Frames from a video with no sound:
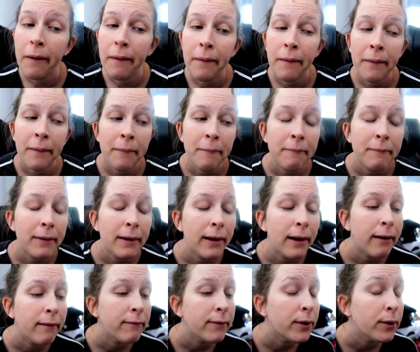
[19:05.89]

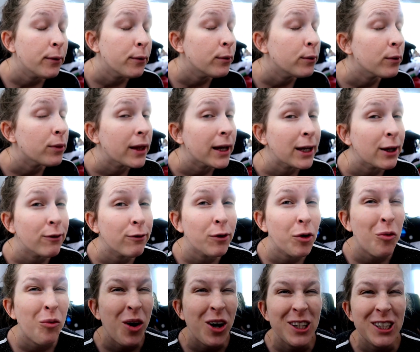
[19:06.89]
Love you. Thank you
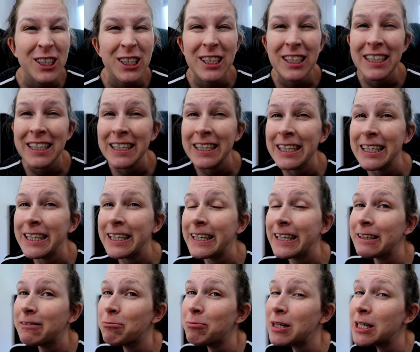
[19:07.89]
for
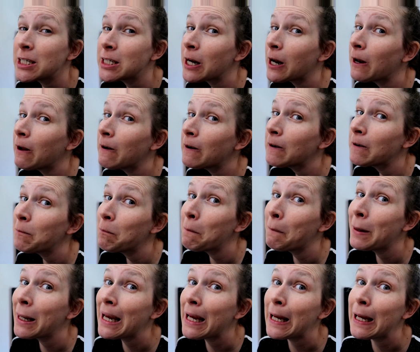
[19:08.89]
watching. It means a lot to
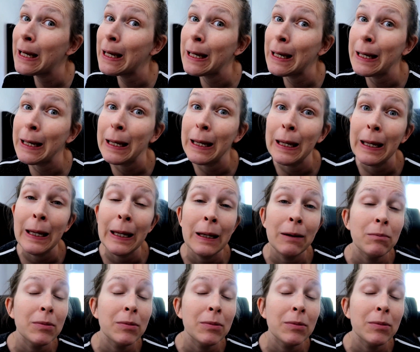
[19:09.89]
me.